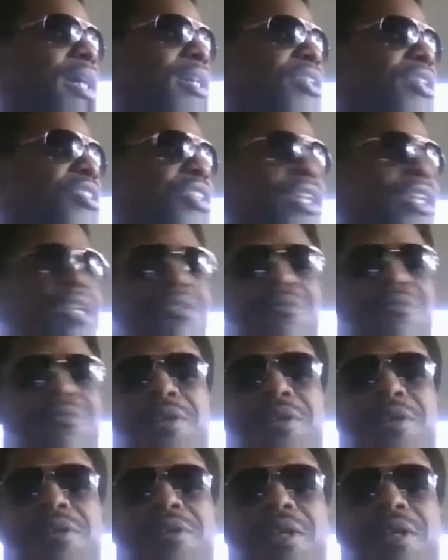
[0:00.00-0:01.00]
jazz
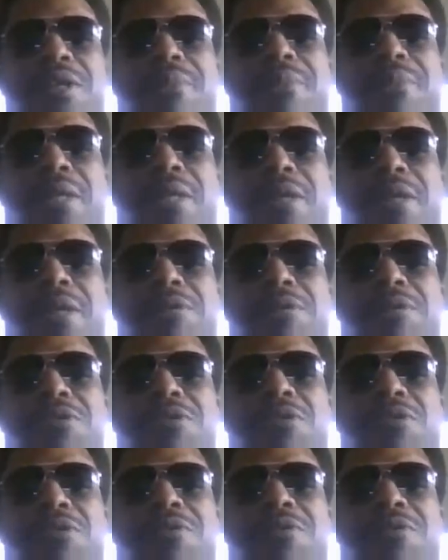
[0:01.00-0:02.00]
record coming out.
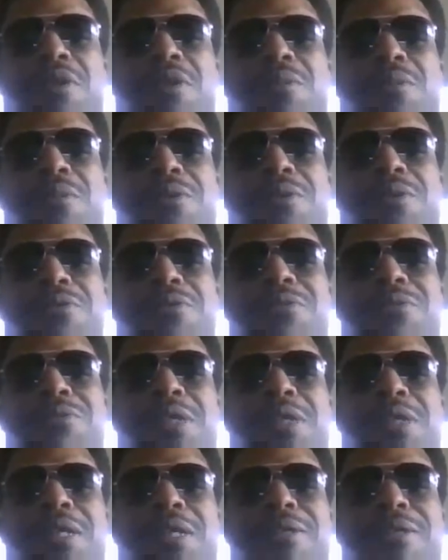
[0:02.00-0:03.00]
Y'all want to hear some
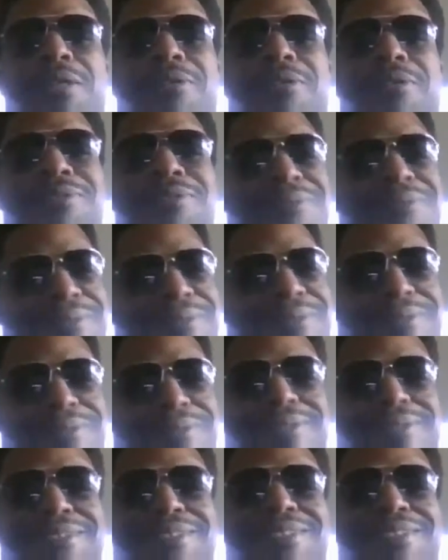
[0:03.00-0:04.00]
jazz.
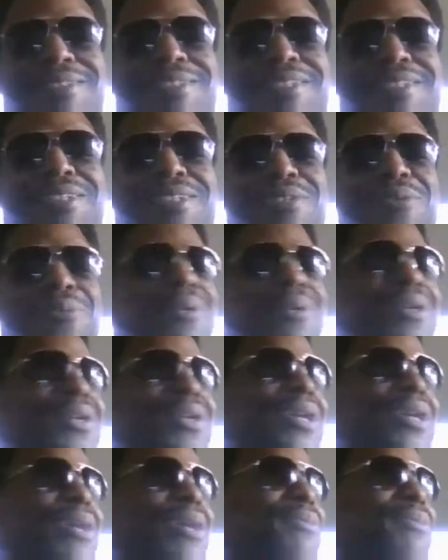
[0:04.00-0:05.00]
I'm
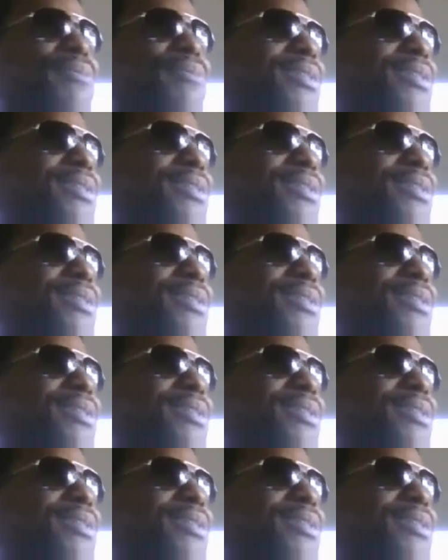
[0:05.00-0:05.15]
where you at with